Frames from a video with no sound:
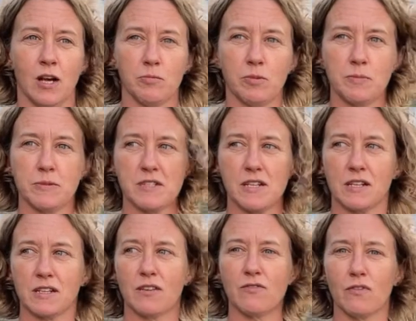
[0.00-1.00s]
And people
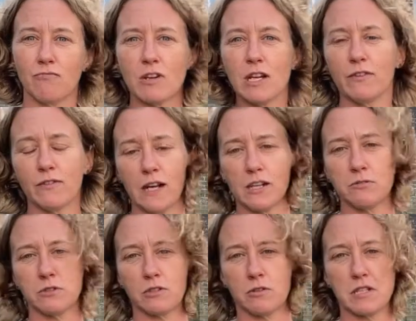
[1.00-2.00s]
said they really value
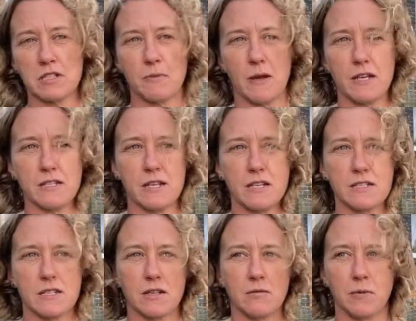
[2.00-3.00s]
the green
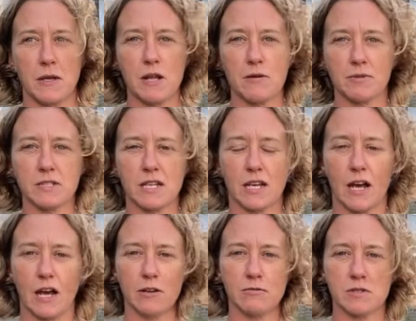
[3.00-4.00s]
spaces and being able to
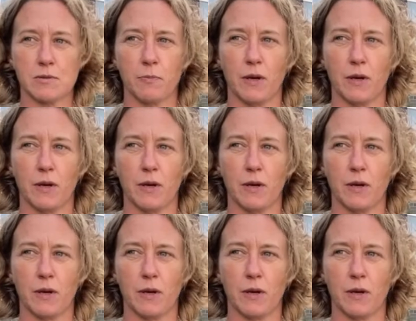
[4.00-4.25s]
get out,